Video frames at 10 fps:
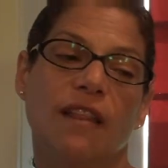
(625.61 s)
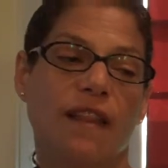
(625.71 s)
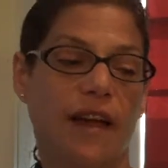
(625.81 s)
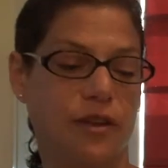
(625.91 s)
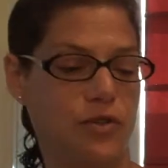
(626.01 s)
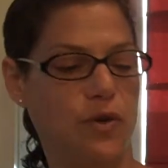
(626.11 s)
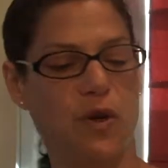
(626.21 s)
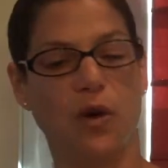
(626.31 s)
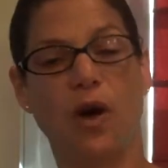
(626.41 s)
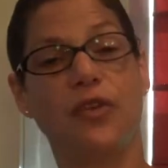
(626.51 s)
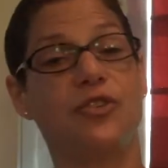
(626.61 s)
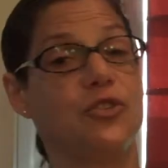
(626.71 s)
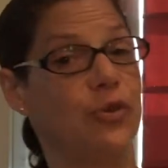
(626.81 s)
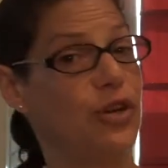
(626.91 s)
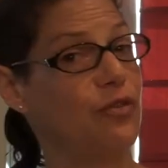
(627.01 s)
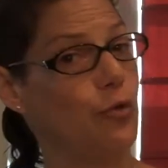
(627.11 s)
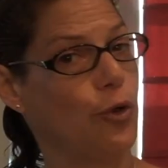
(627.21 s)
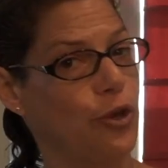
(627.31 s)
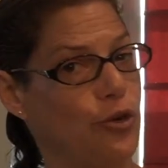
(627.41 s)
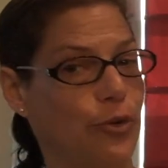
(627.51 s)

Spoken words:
like 2-year college degree, 4-year